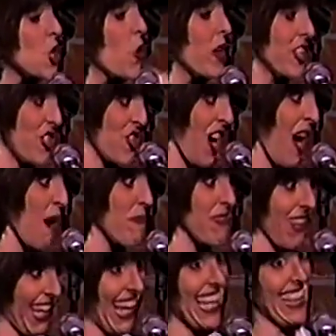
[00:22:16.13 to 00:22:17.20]
quit a job
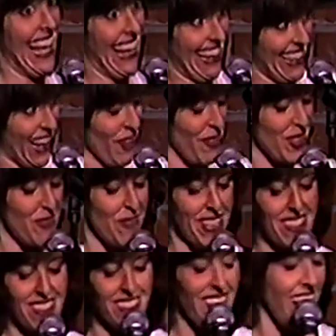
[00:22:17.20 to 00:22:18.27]
thinking then I would
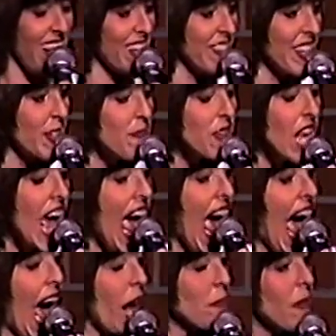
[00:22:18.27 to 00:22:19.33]
win the lottery.
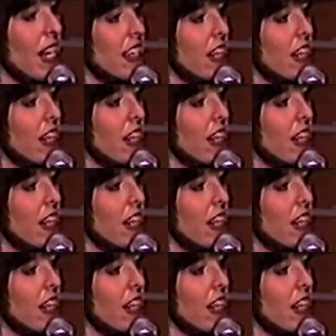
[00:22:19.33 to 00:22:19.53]
And